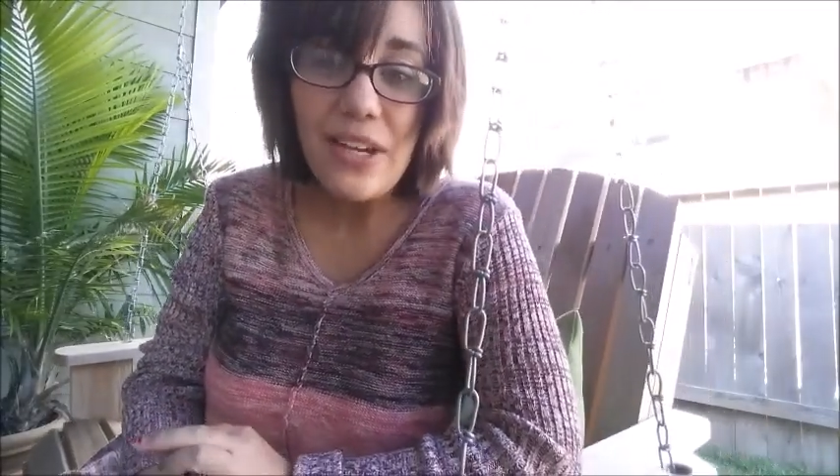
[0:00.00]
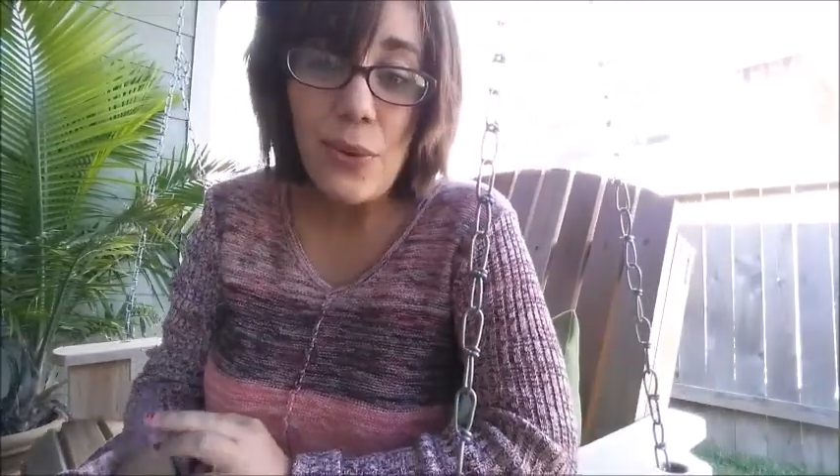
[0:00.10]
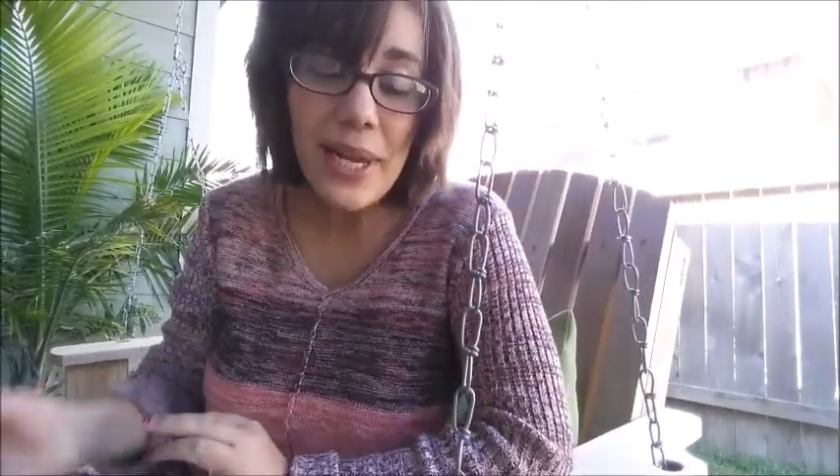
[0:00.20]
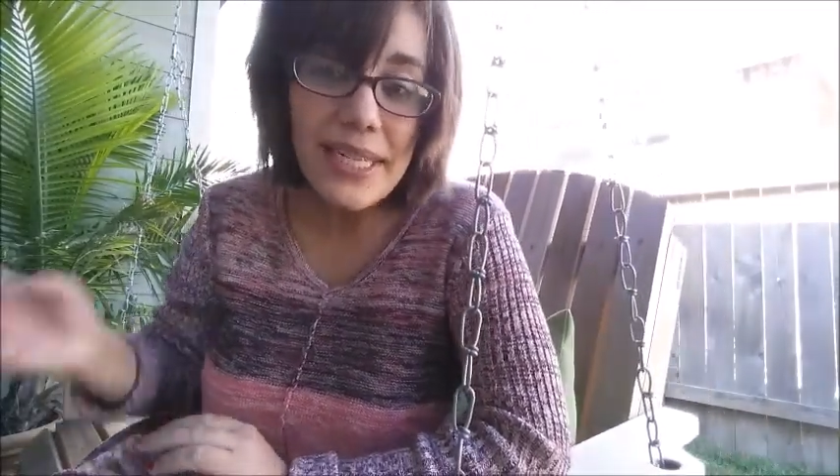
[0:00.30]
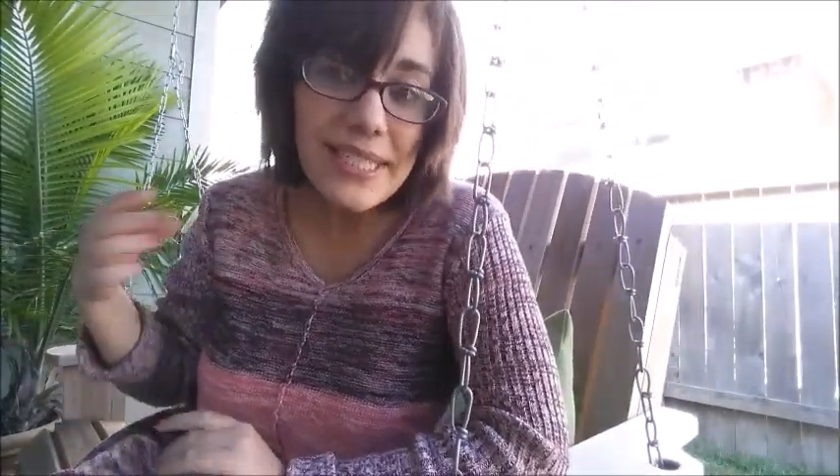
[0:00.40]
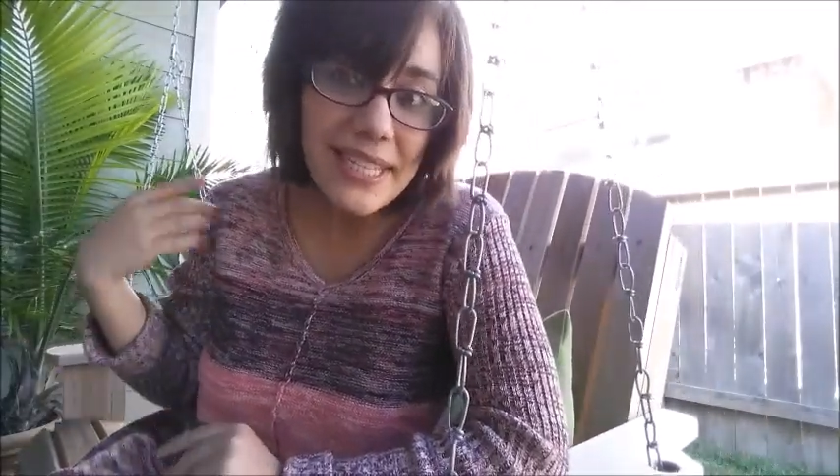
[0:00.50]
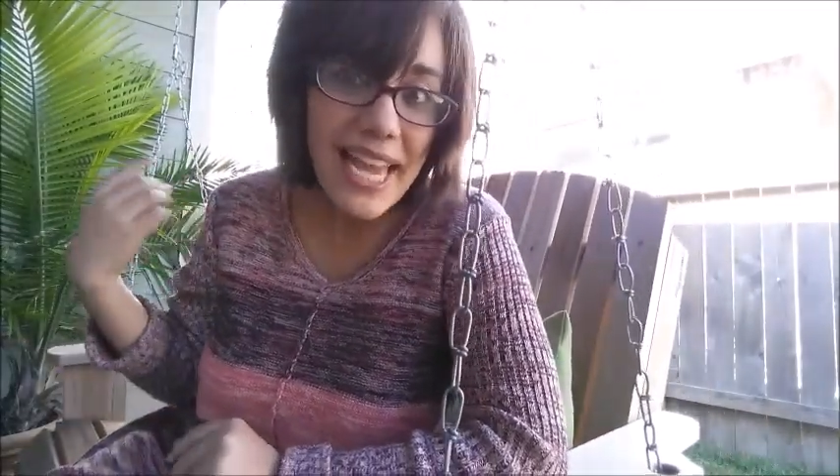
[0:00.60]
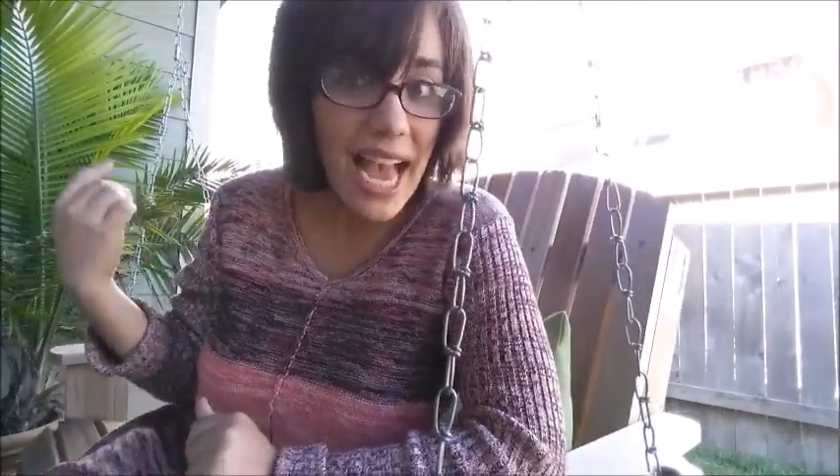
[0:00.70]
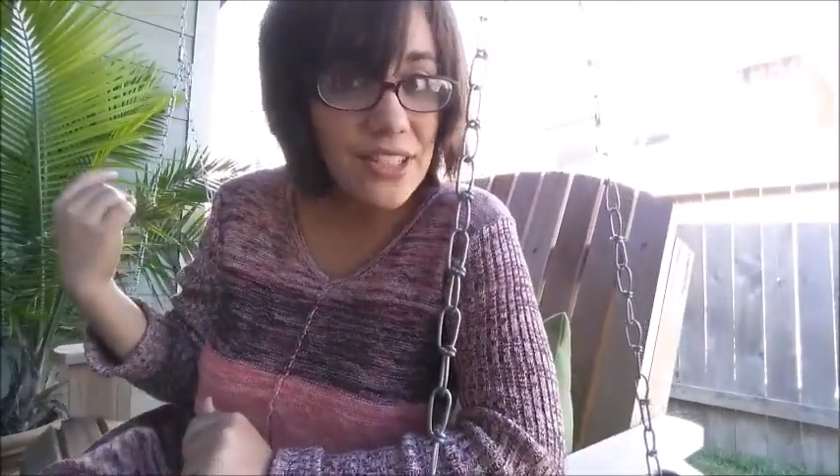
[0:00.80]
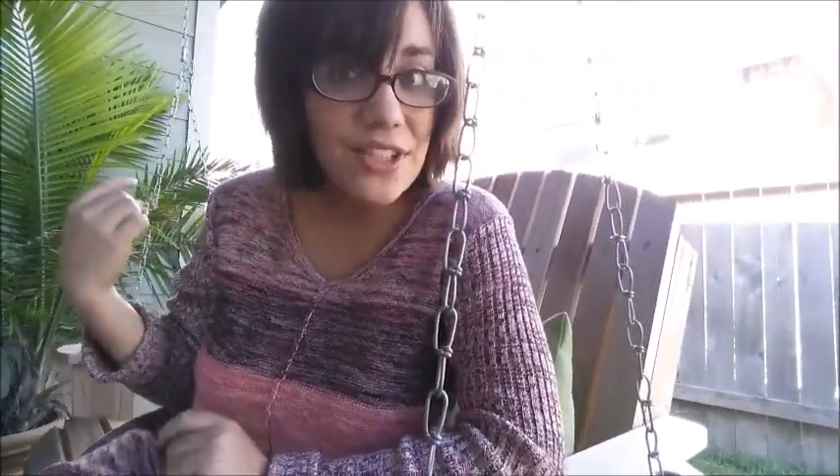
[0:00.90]
quick to
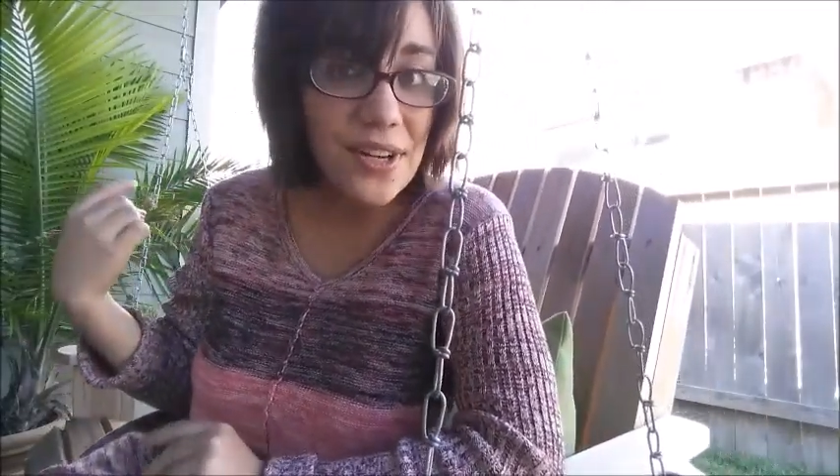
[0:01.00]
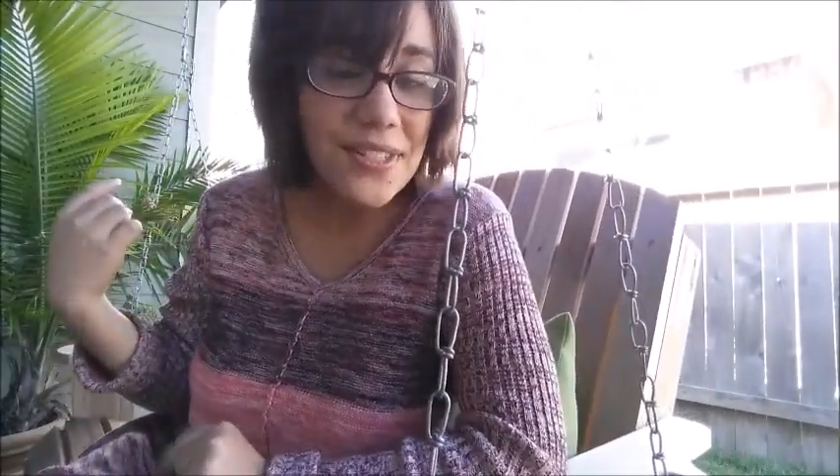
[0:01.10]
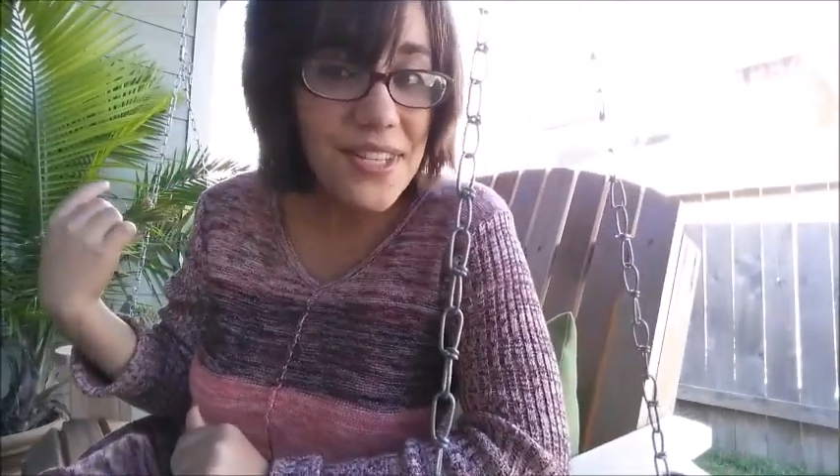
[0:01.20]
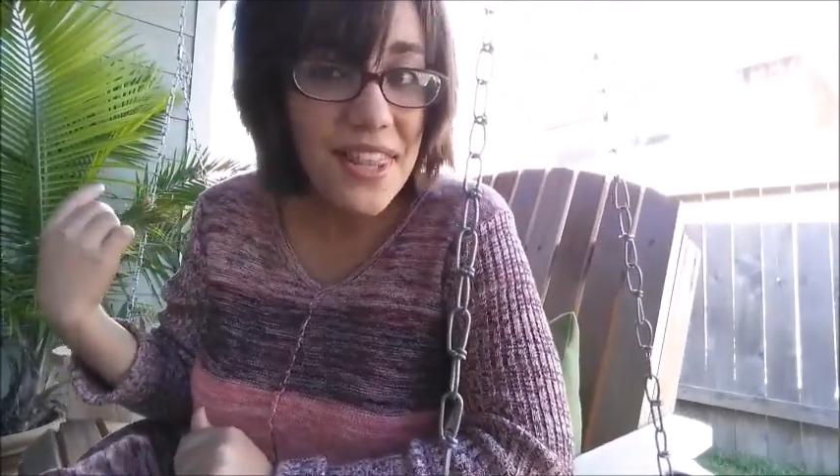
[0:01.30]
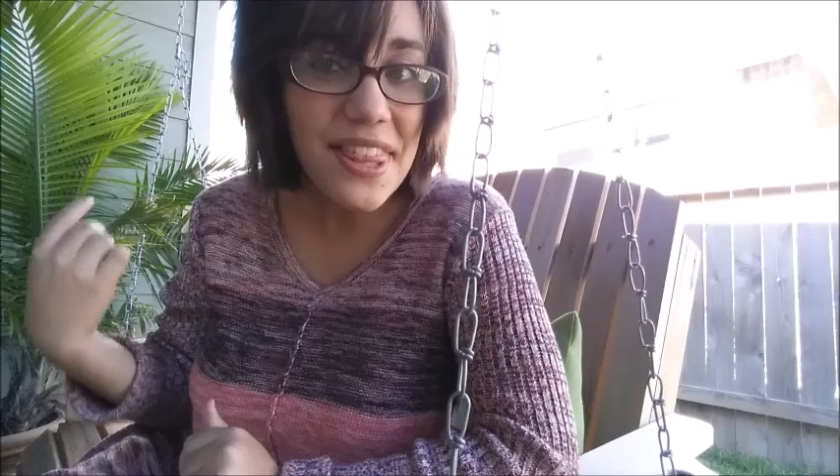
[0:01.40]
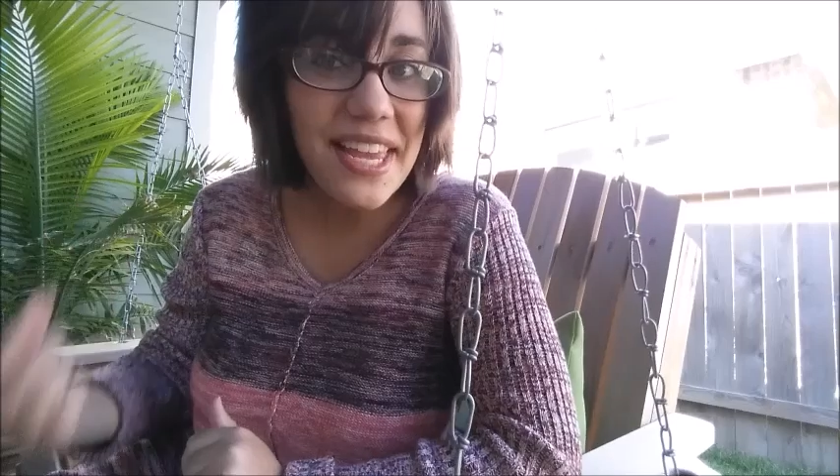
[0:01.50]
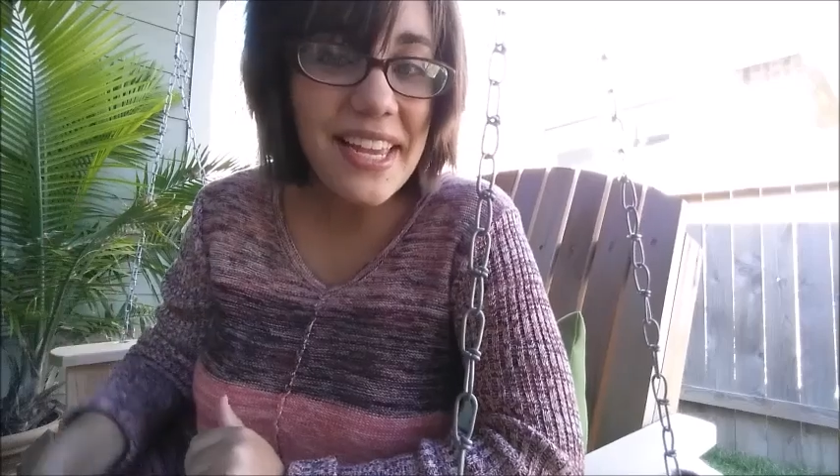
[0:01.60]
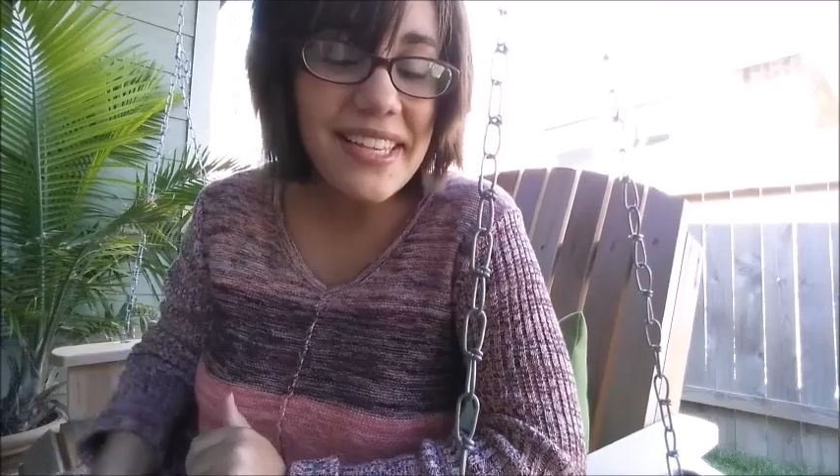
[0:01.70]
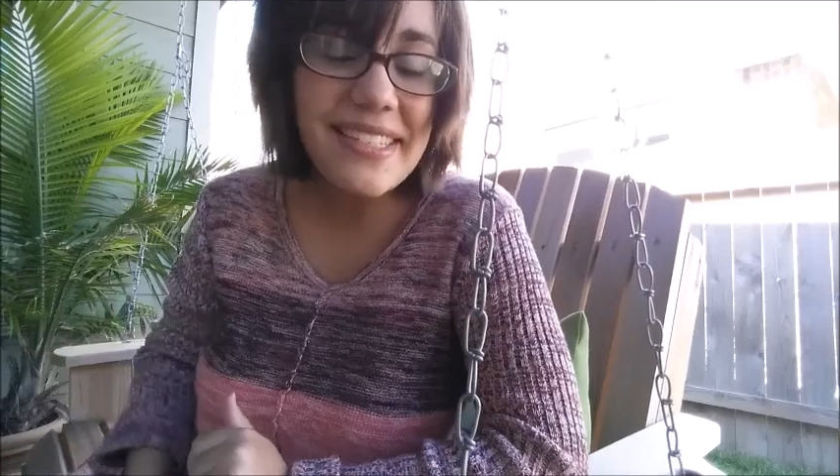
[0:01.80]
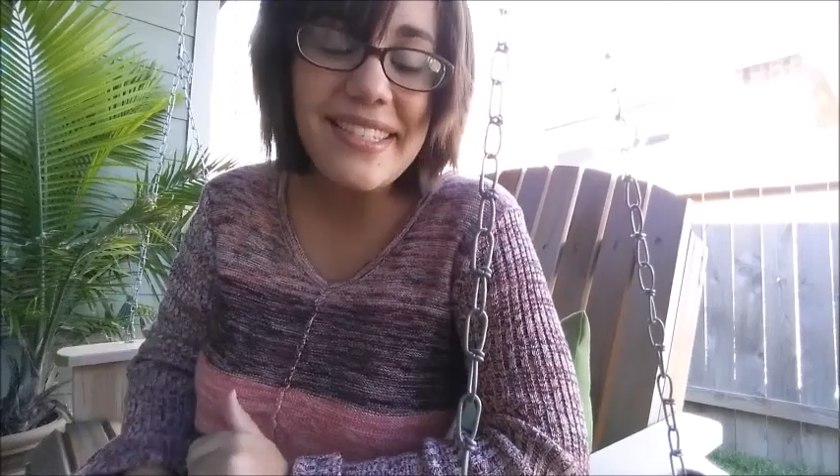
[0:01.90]
catch on to
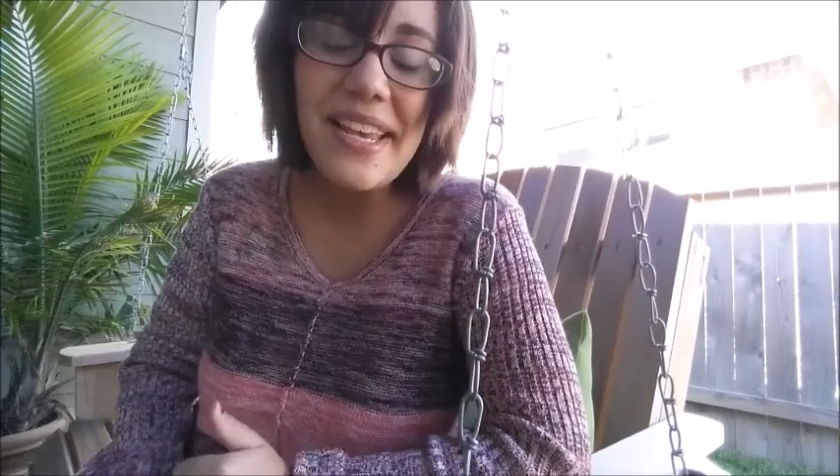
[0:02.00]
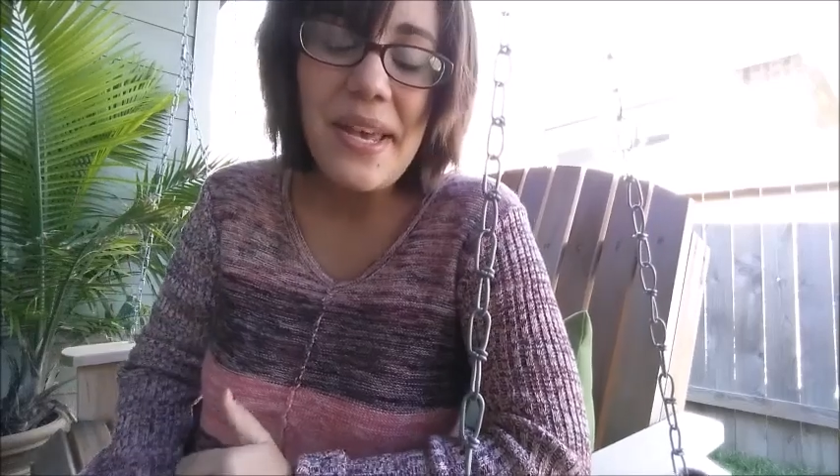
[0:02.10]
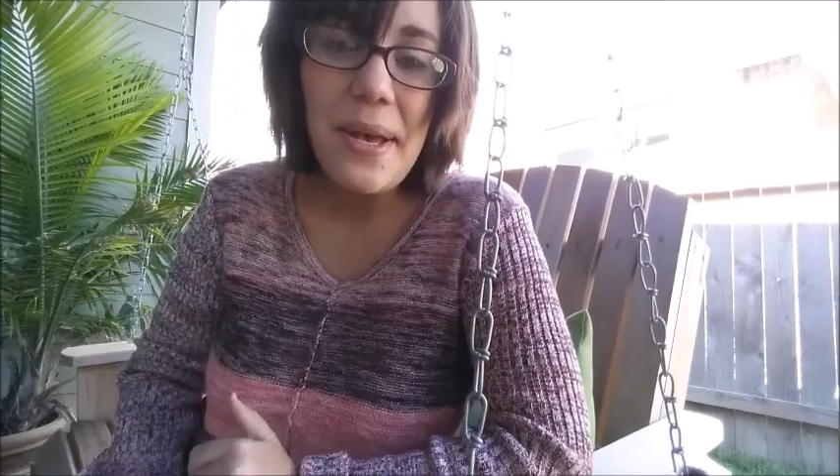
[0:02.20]
things,